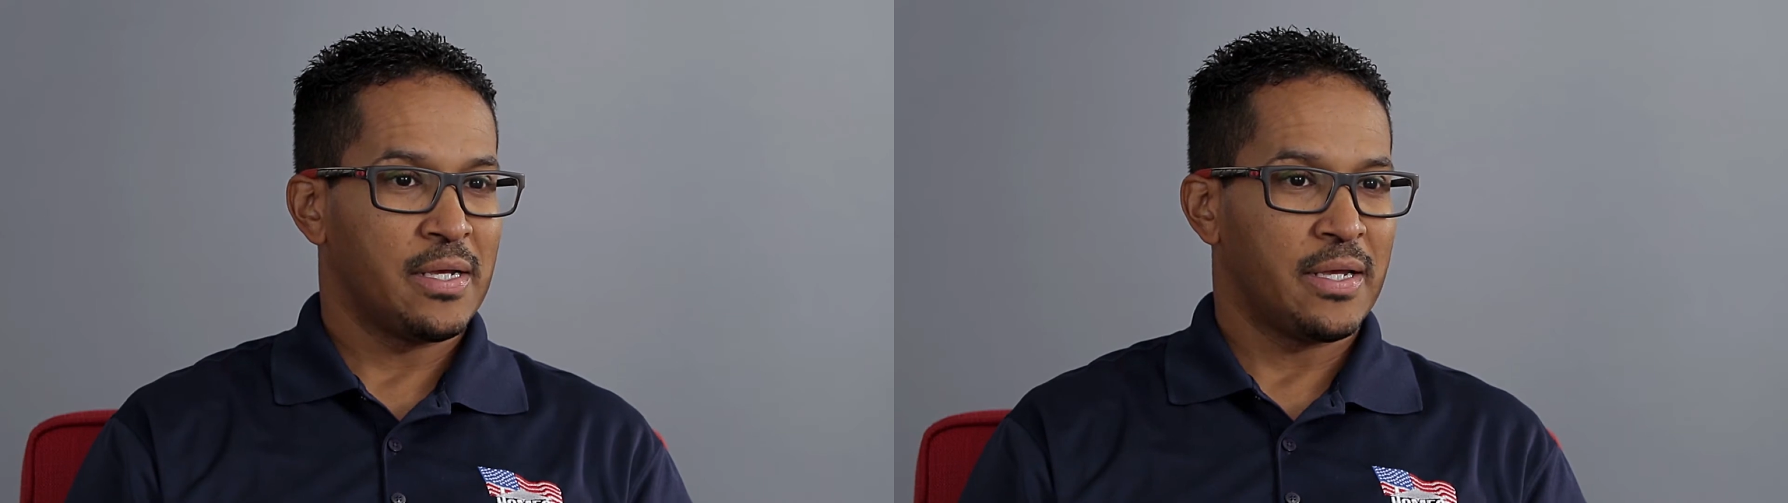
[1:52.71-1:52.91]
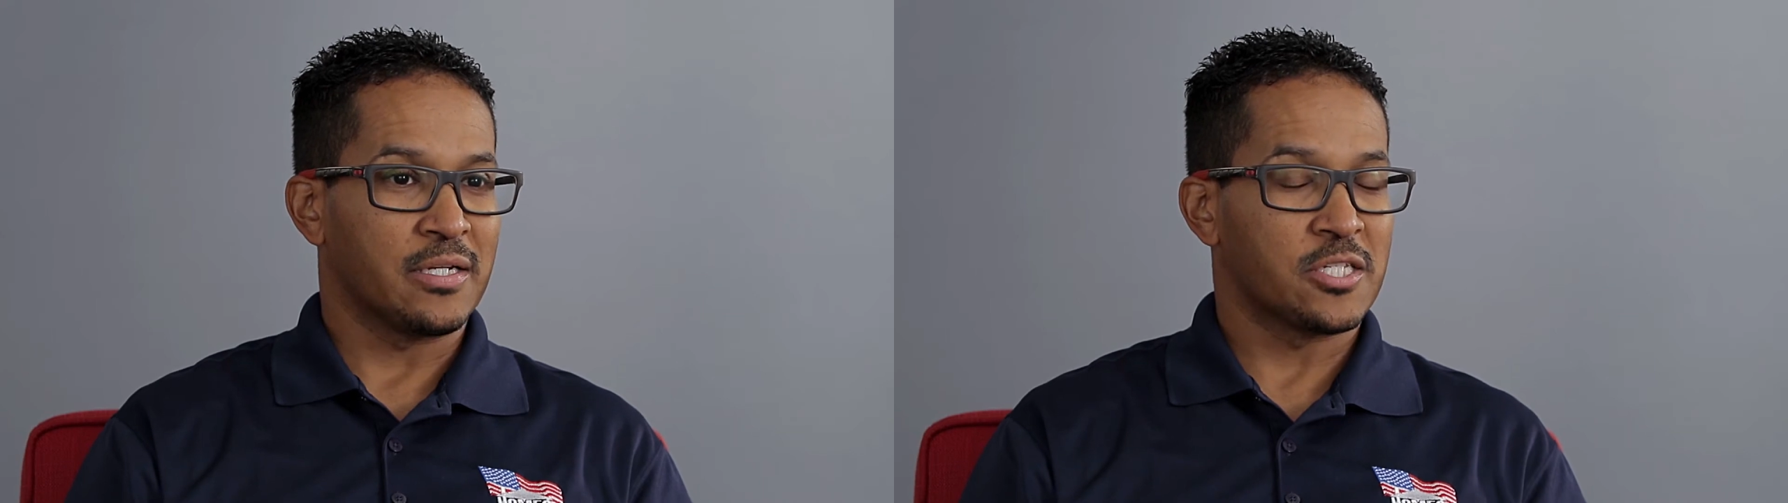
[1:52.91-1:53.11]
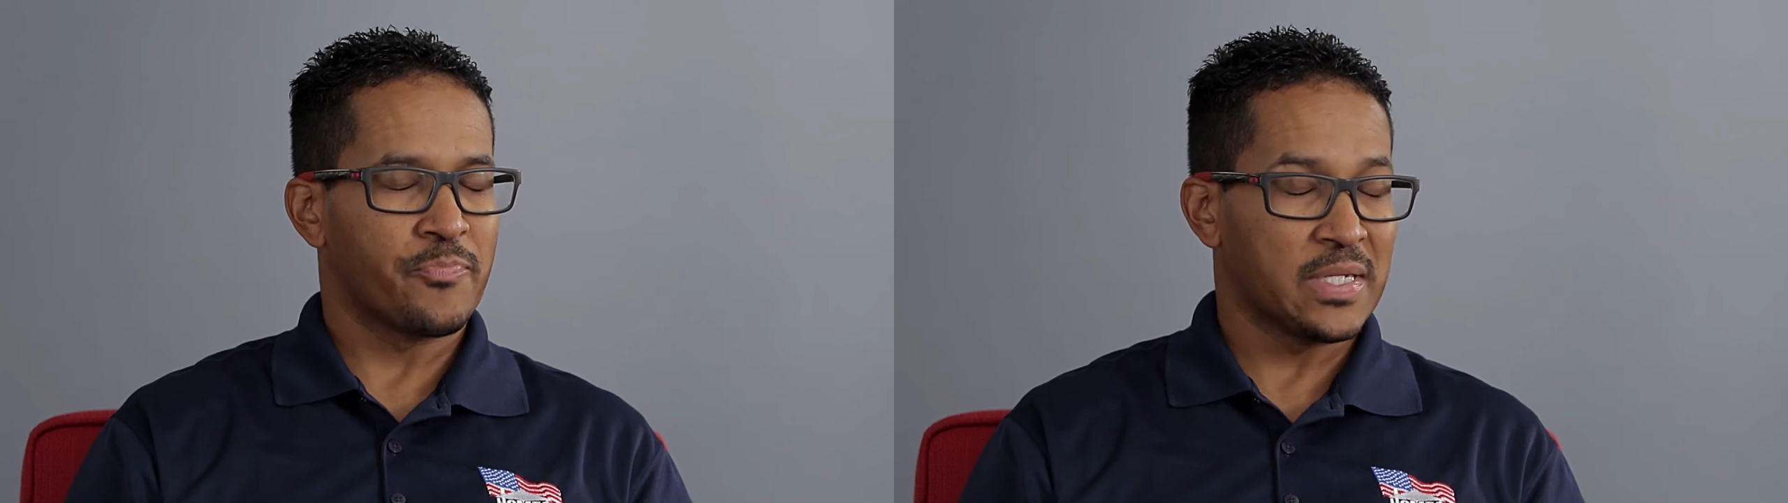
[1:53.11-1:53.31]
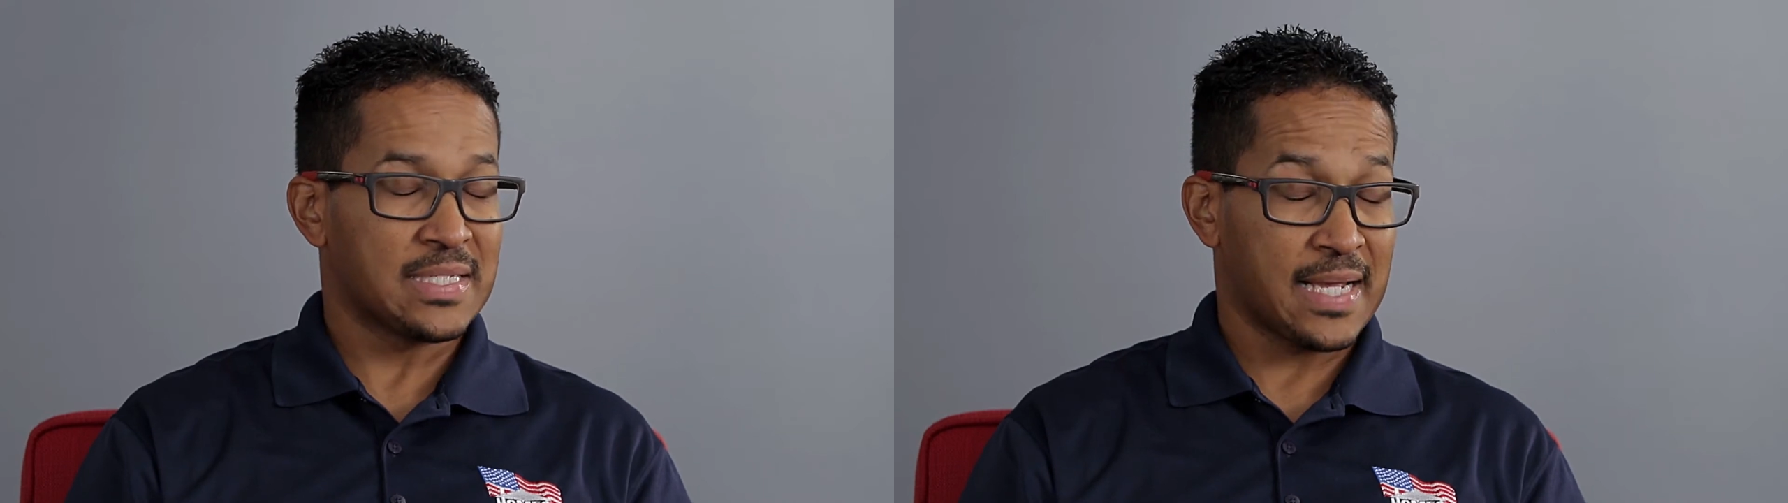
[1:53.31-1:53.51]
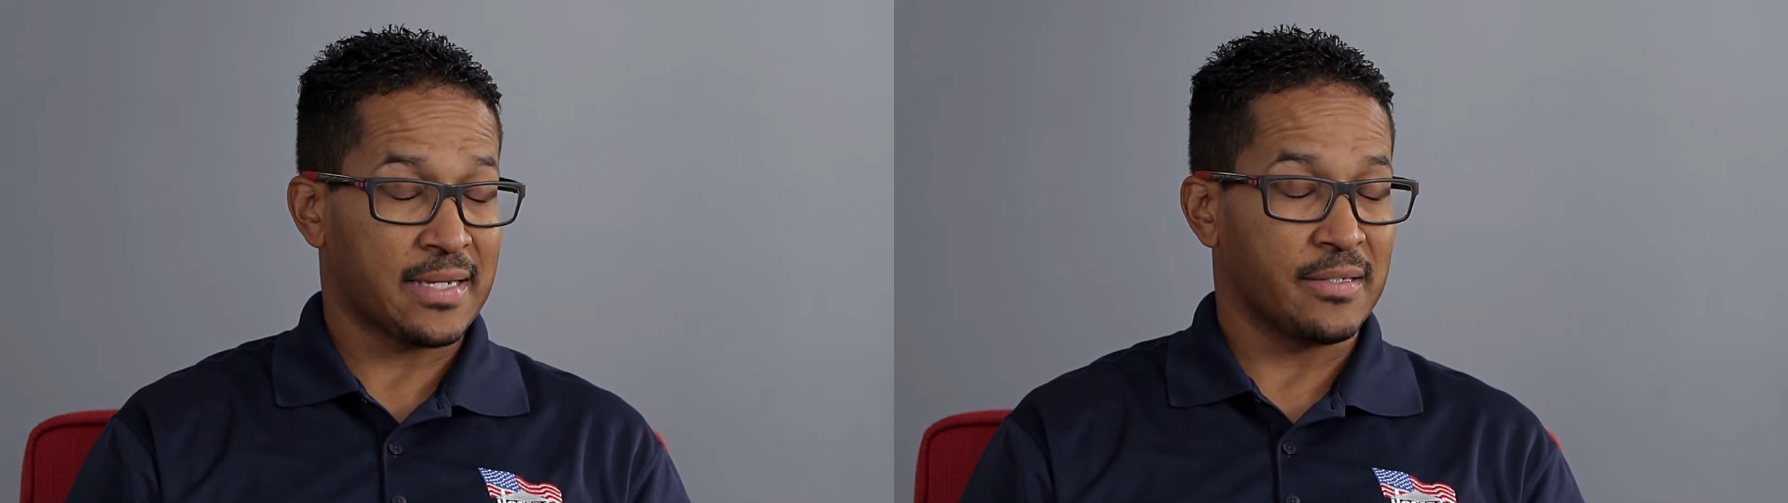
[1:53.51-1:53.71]
in a split
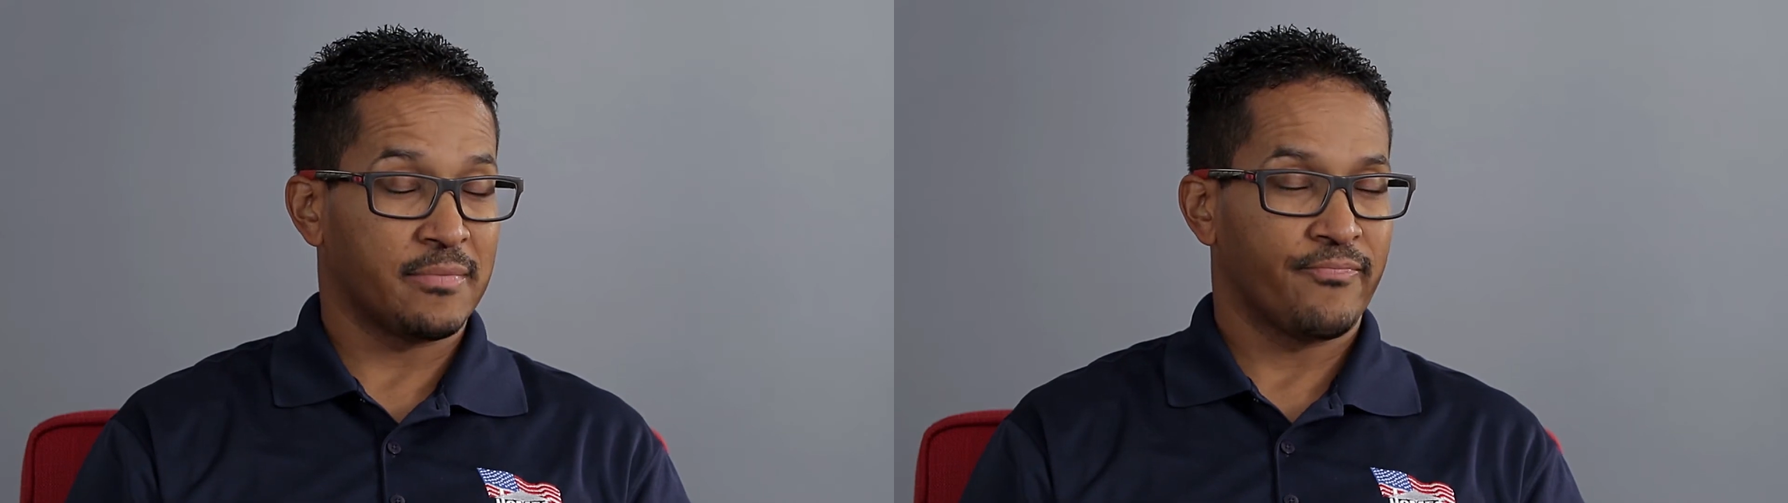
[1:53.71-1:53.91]
second.